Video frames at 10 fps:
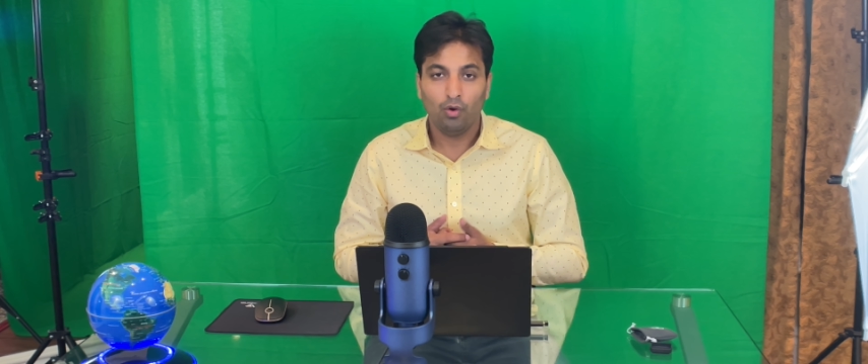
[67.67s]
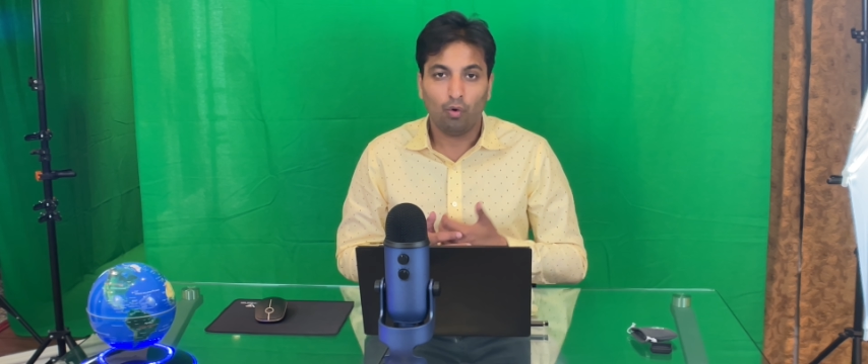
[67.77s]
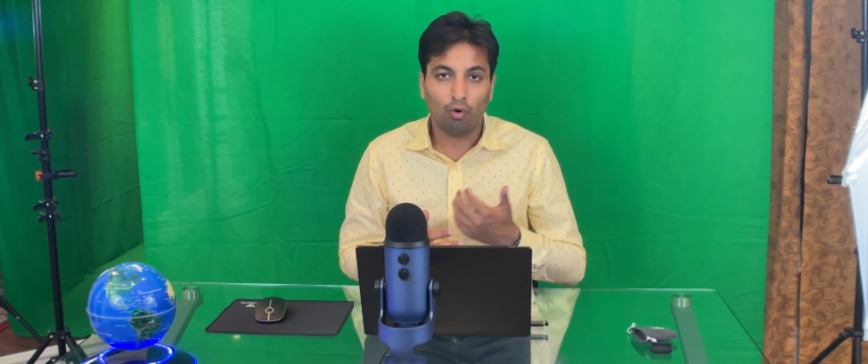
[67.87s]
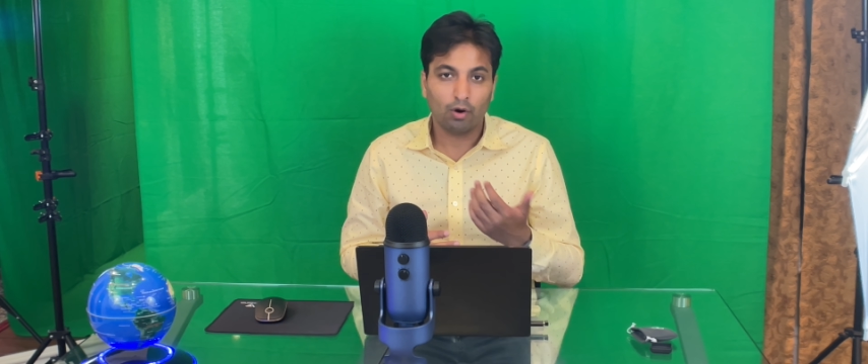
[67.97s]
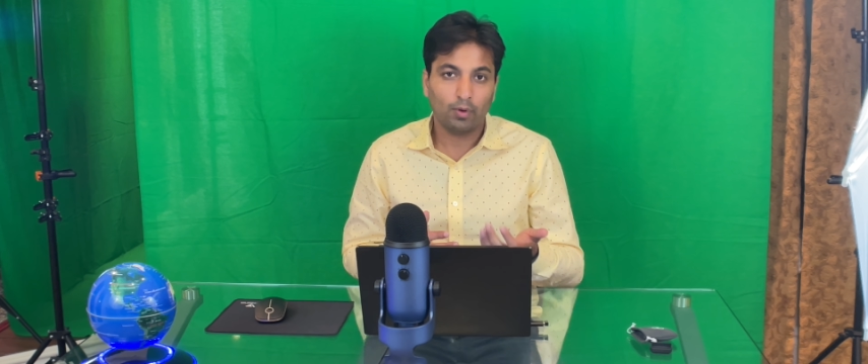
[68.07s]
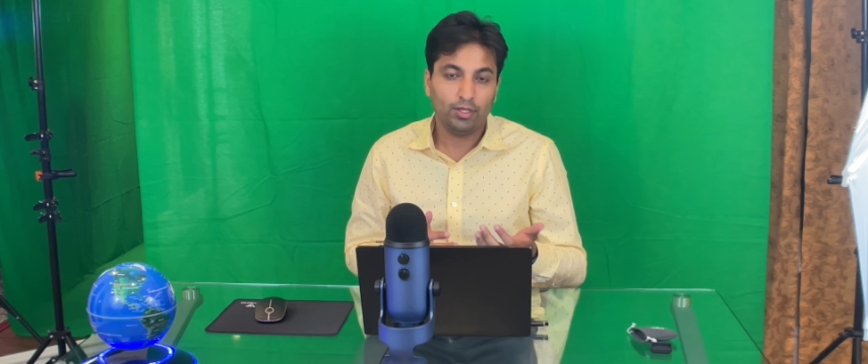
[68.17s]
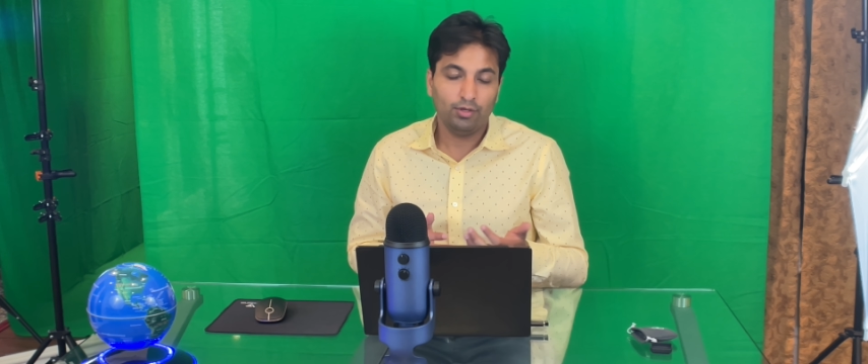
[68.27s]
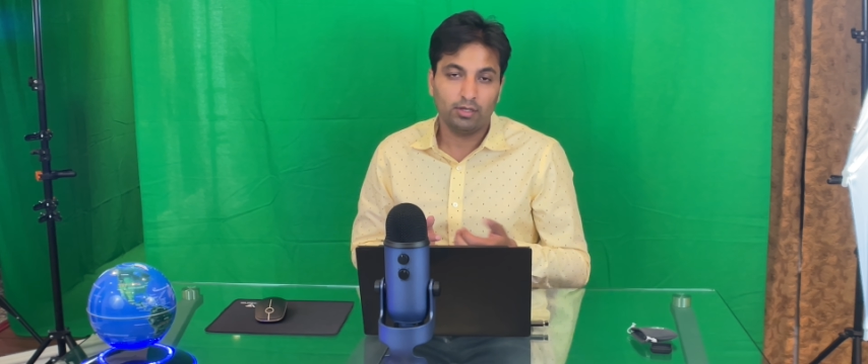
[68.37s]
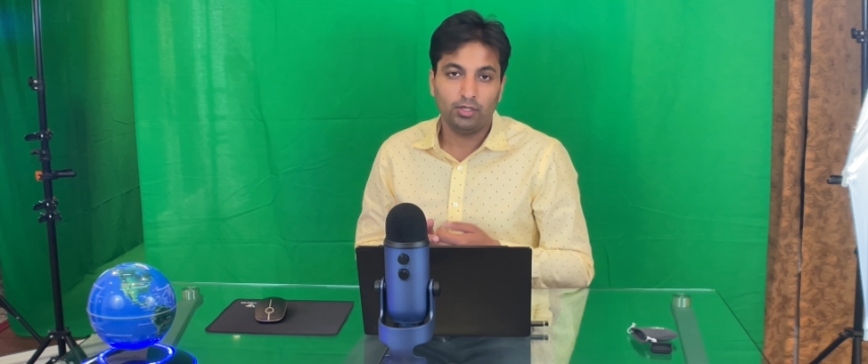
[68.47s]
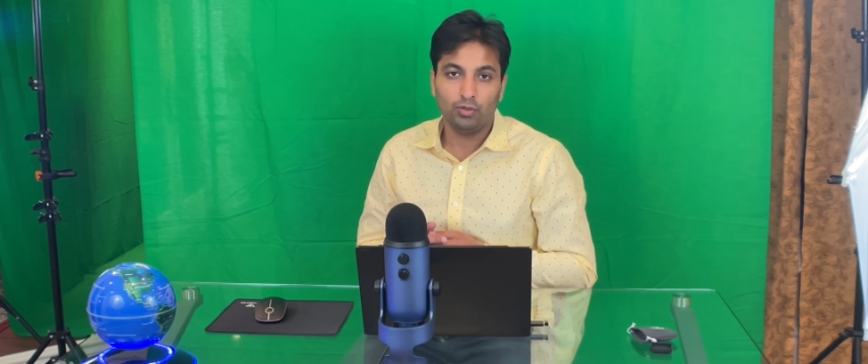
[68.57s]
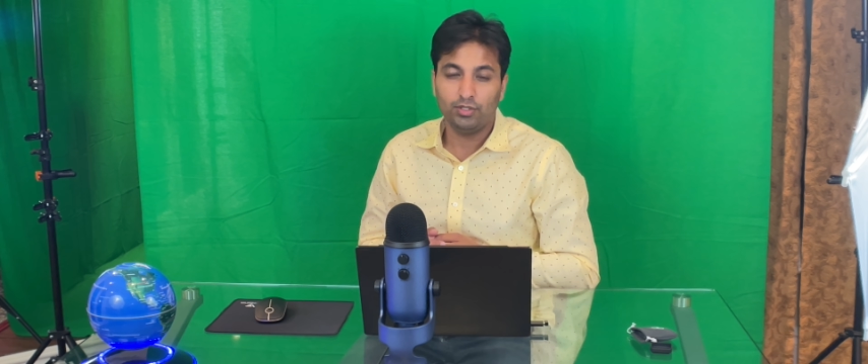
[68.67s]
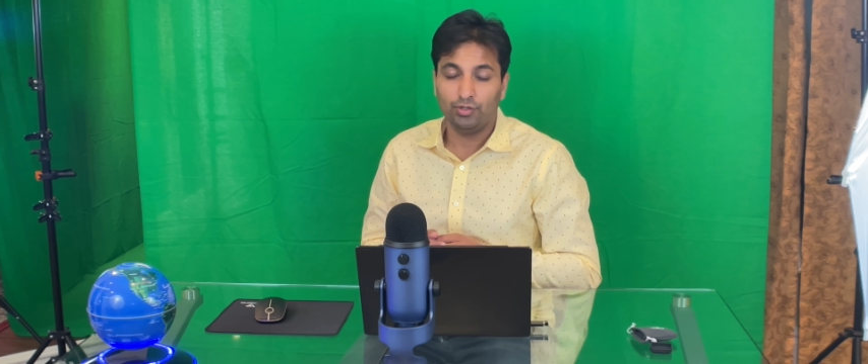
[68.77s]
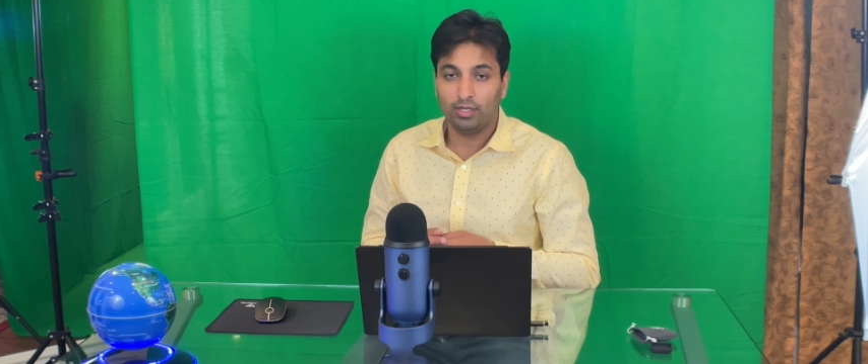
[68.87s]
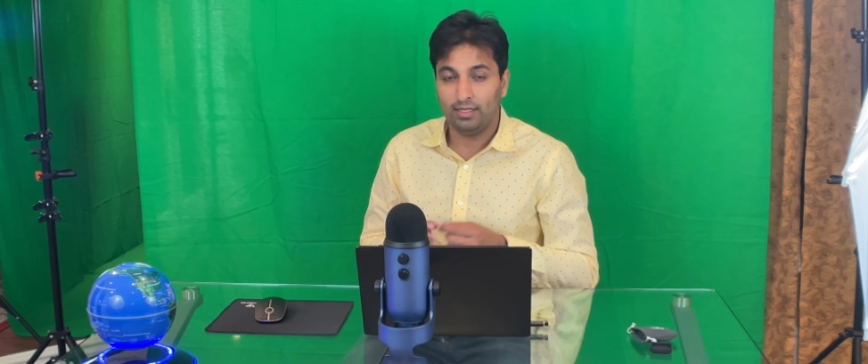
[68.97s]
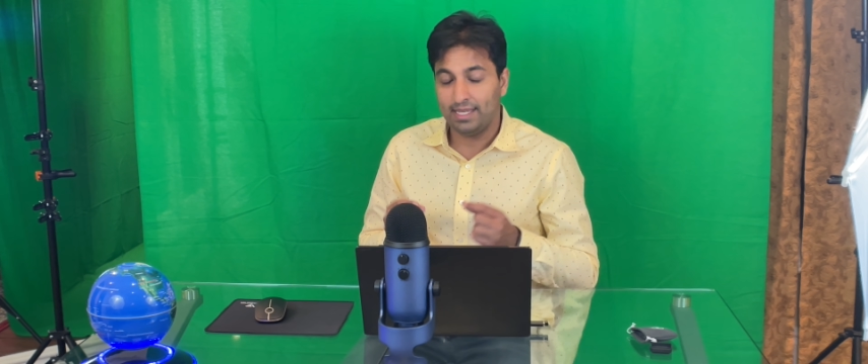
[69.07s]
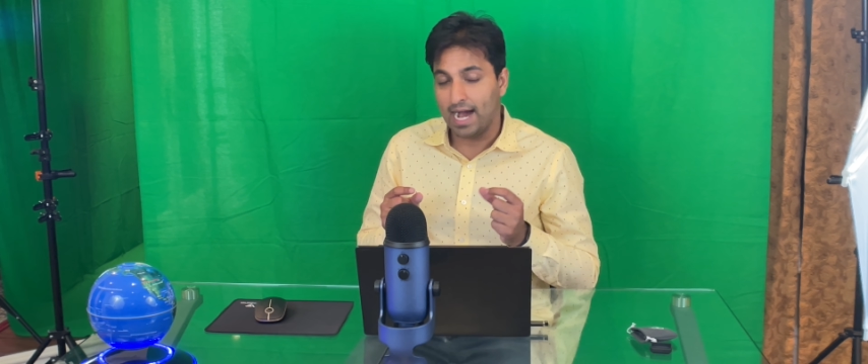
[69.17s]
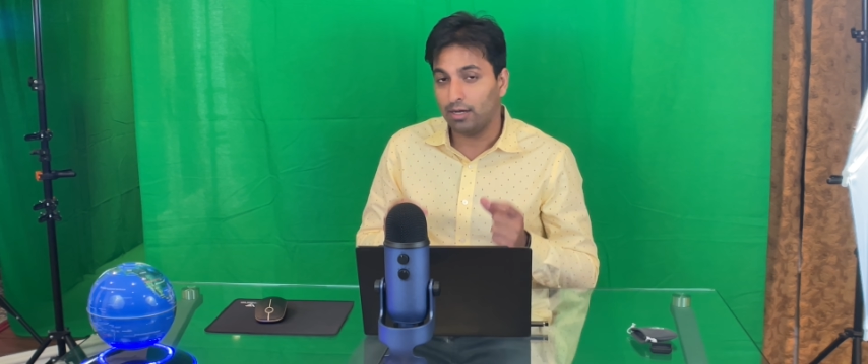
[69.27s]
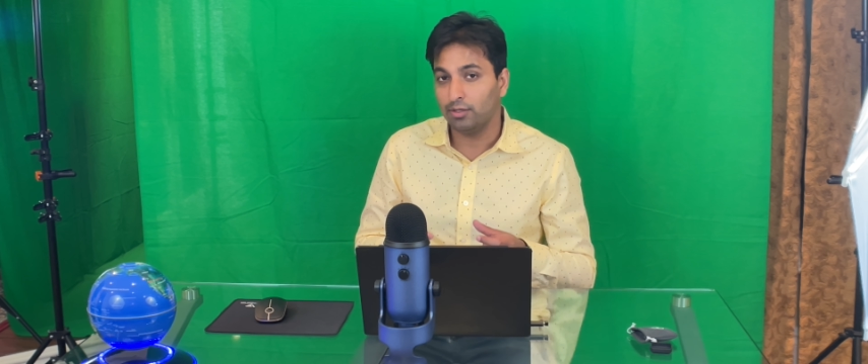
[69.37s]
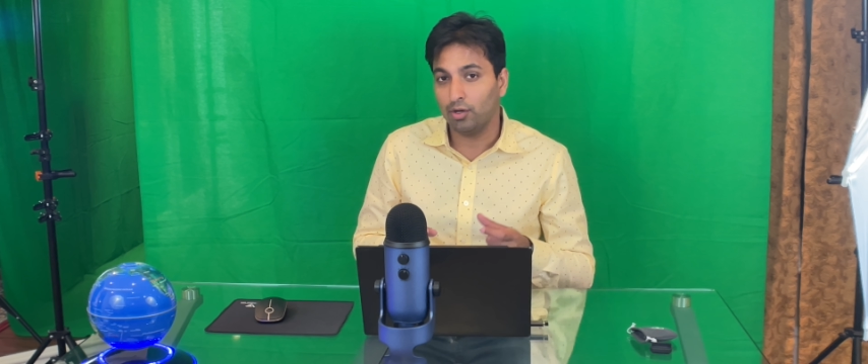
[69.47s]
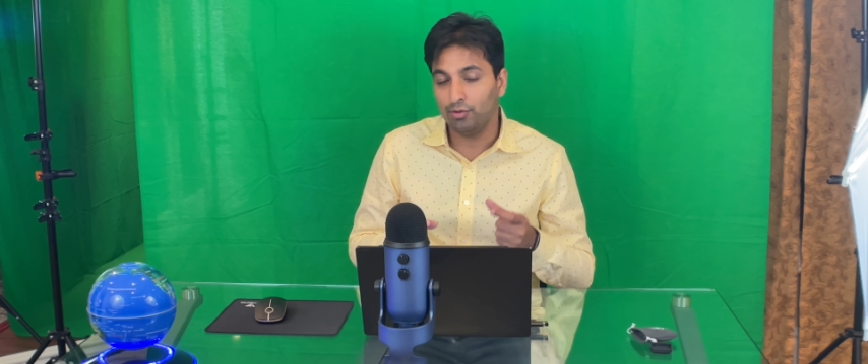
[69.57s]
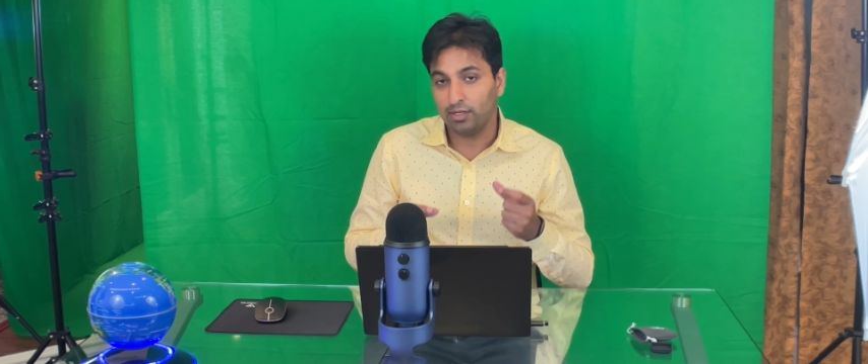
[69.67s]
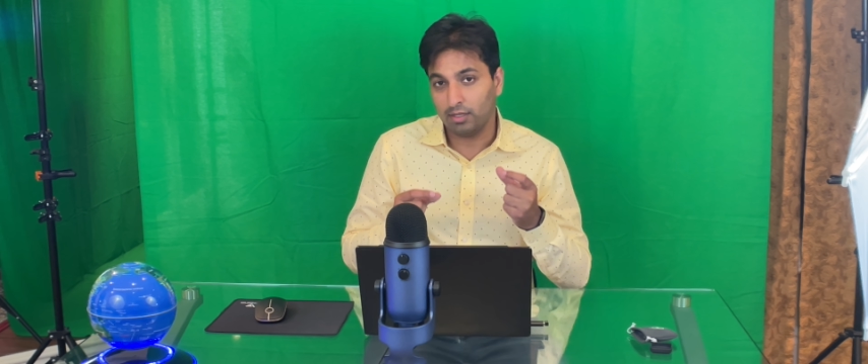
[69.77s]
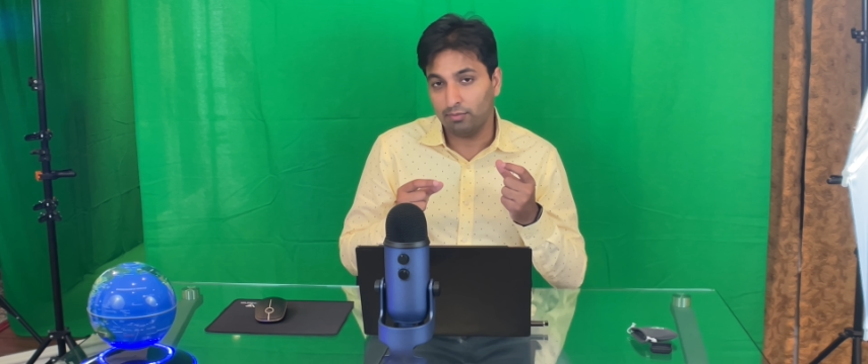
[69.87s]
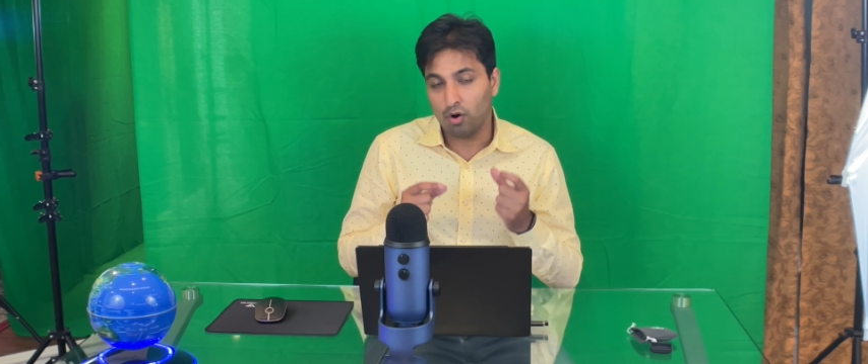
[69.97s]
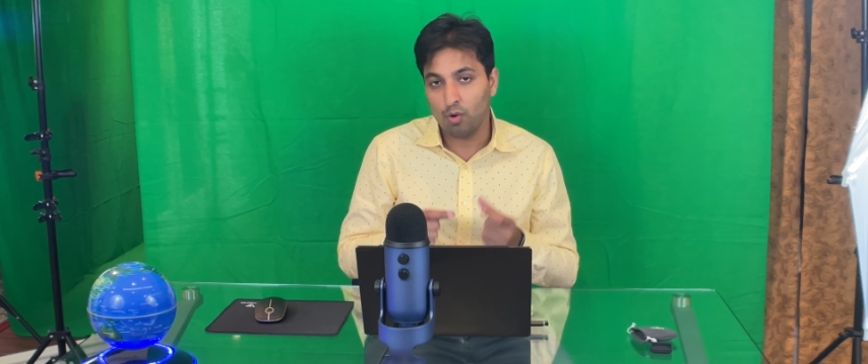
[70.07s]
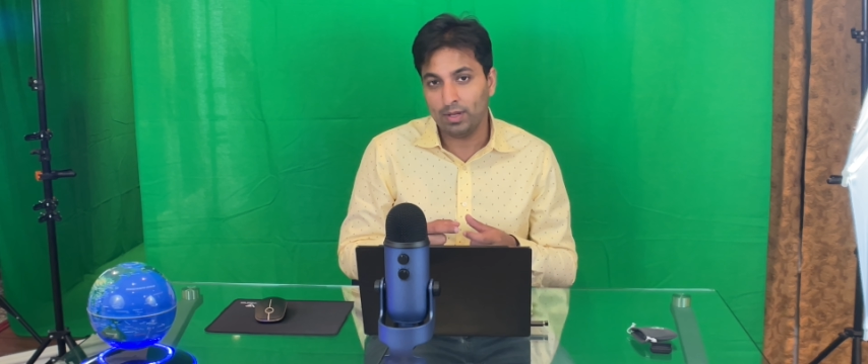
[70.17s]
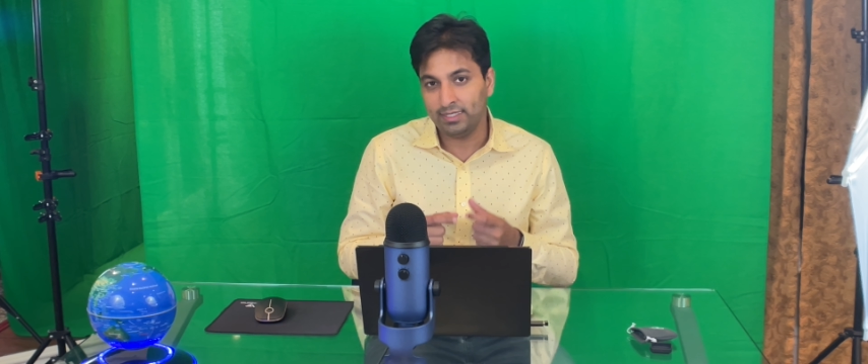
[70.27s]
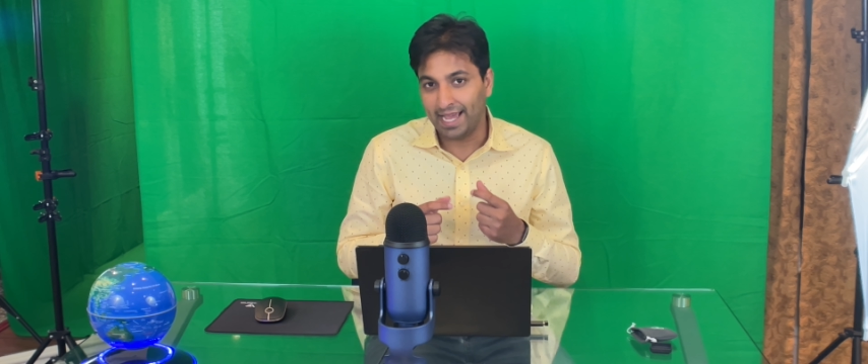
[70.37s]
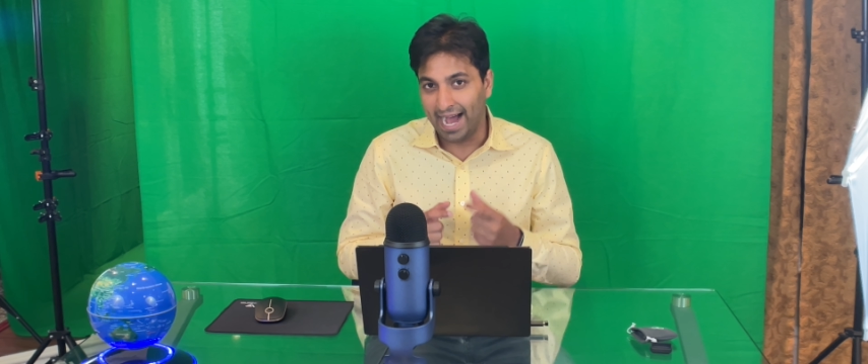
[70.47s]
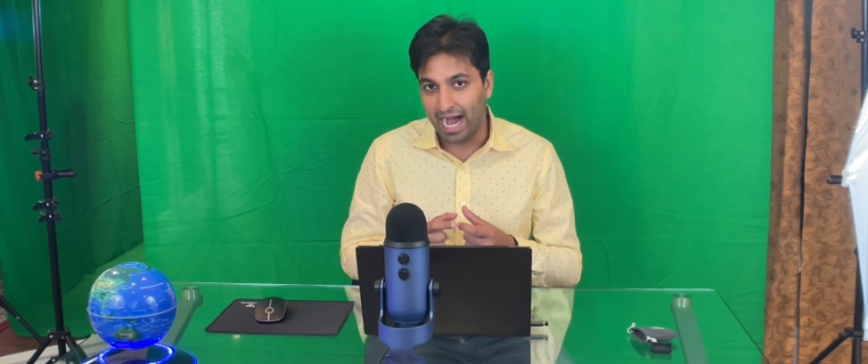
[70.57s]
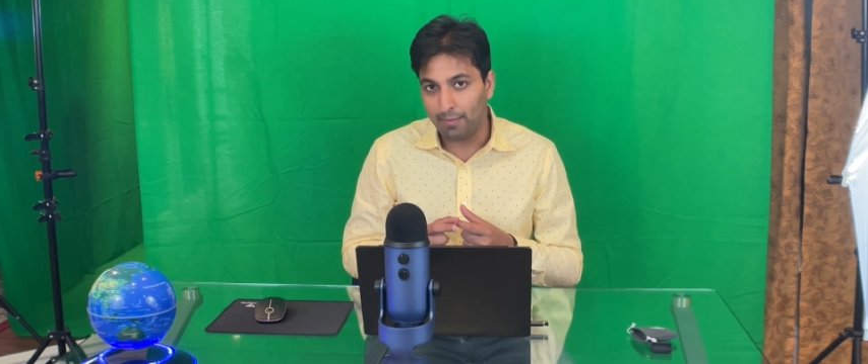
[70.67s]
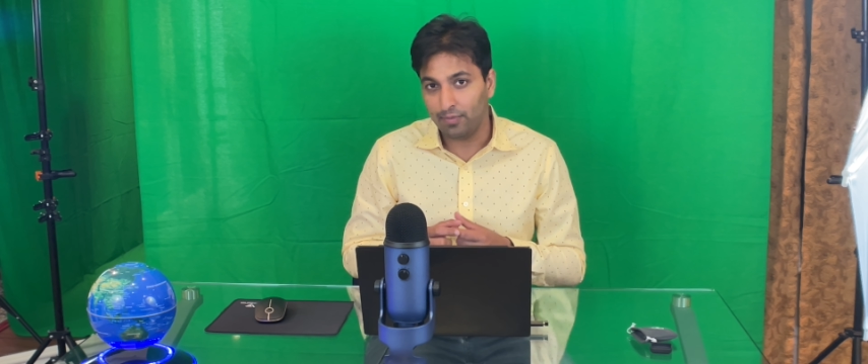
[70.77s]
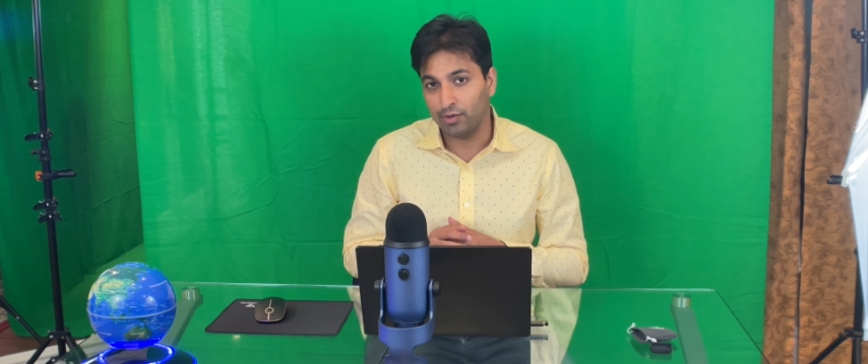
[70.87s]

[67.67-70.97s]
Or what you can do is you can download the Moment app.